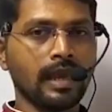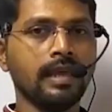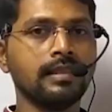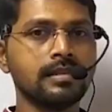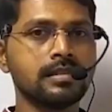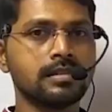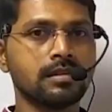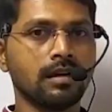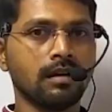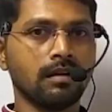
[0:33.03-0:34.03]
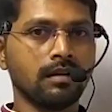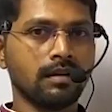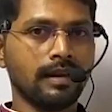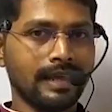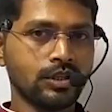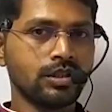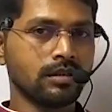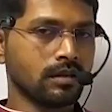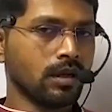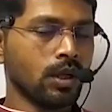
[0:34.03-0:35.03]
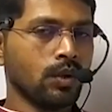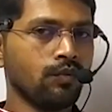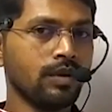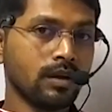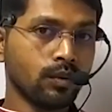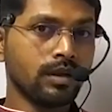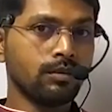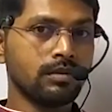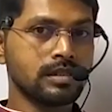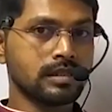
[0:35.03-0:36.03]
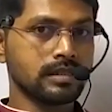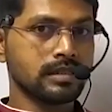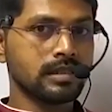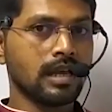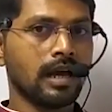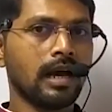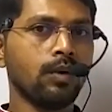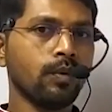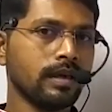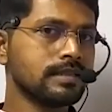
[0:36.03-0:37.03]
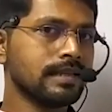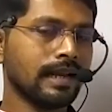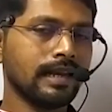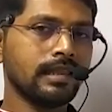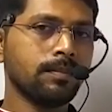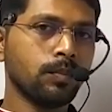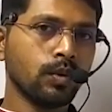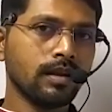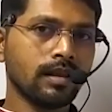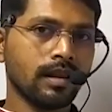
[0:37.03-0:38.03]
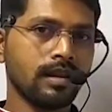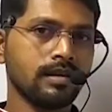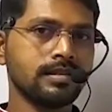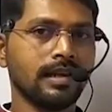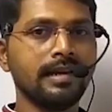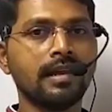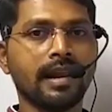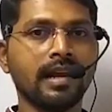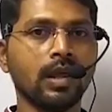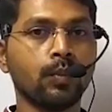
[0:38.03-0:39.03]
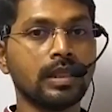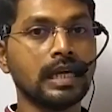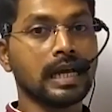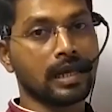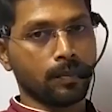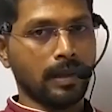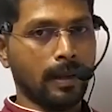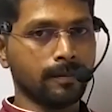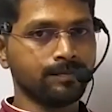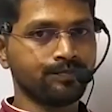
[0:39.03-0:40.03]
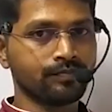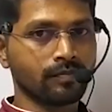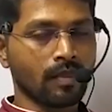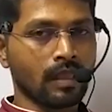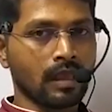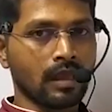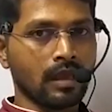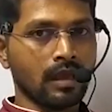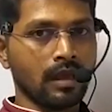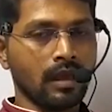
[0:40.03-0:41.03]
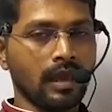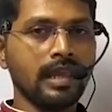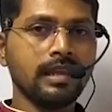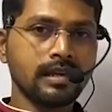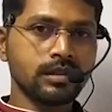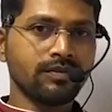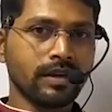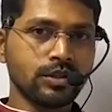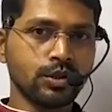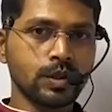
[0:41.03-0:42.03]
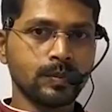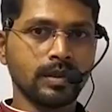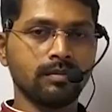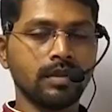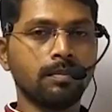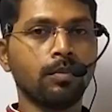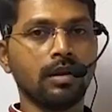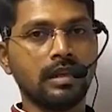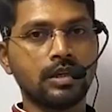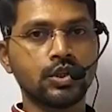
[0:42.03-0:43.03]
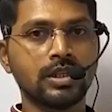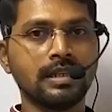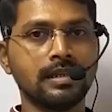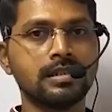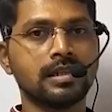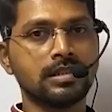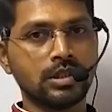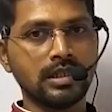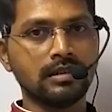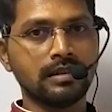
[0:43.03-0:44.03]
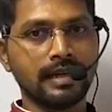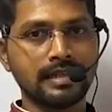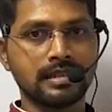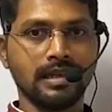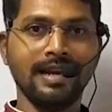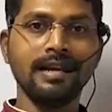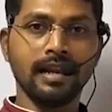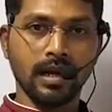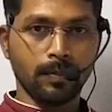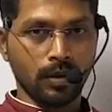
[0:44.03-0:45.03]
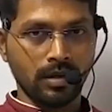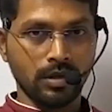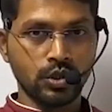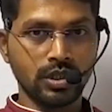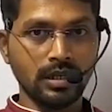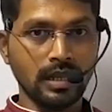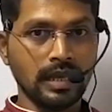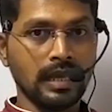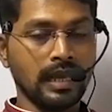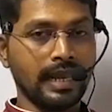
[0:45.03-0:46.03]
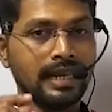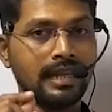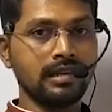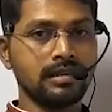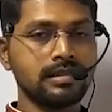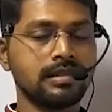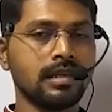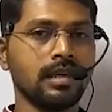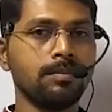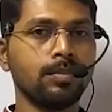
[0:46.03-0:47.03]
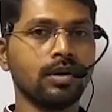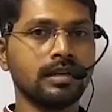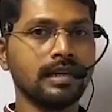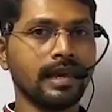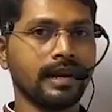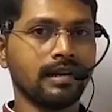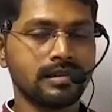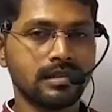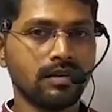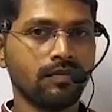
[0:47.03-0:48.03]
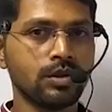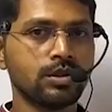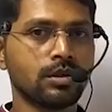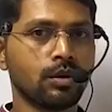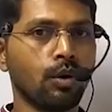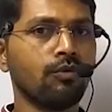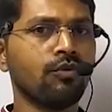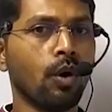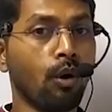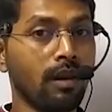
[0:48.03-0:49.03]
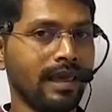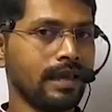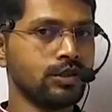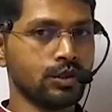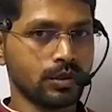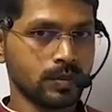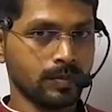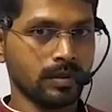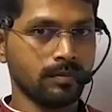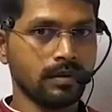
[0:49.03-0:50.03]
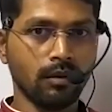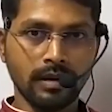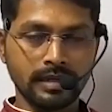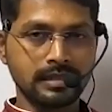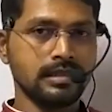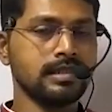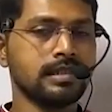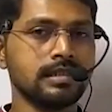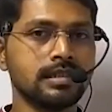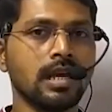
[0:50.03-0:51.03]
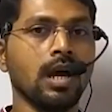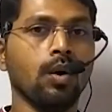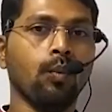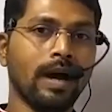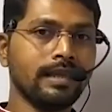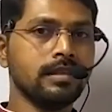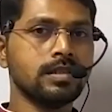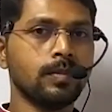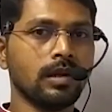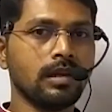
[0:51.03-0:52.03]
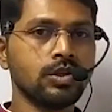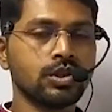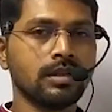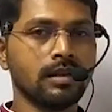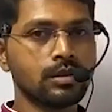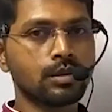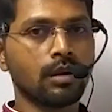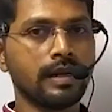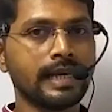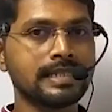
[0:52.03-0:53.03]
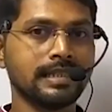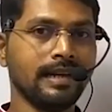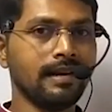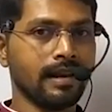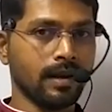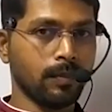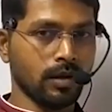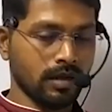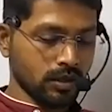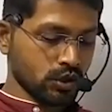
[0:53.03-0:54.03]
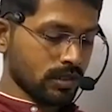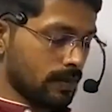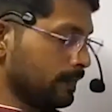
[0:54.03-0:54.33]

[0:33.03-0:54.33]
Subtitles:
In this lecture we are going to discuss how exactly the pollen grain is interacting with the carpel. In case of angiosperm, the pollination is considered as indirect pollination, and it is the important characteristic feature of all angiosperm. Now let us discuss why this pollination is called as indirect pollination.